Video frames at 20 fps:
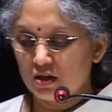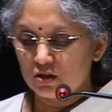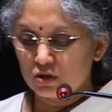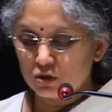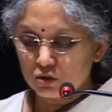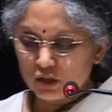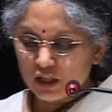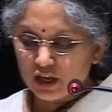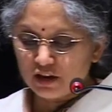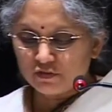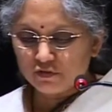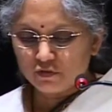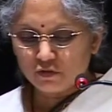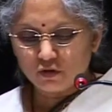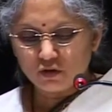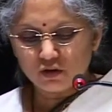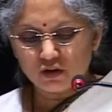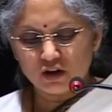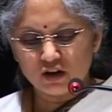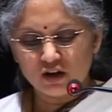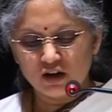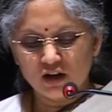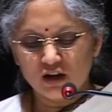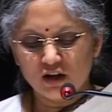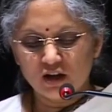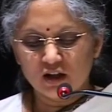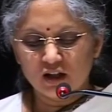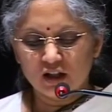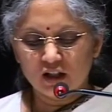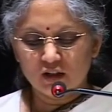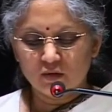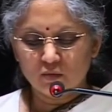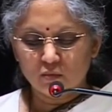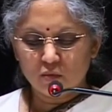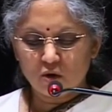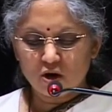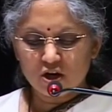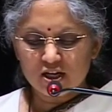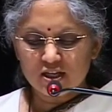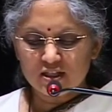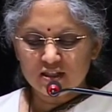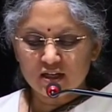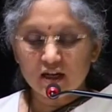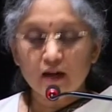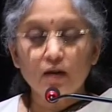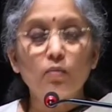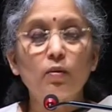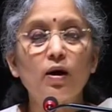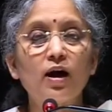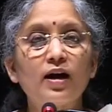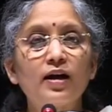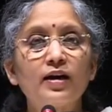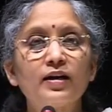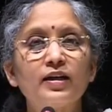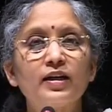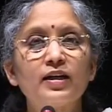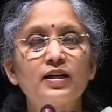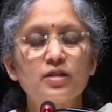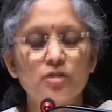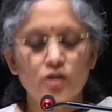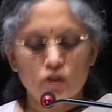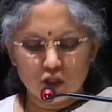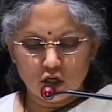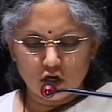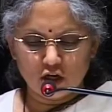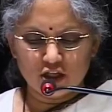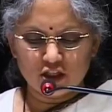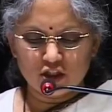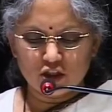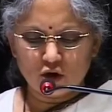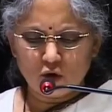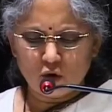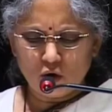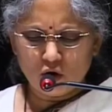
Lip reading: So therefore, what is required is knowledge.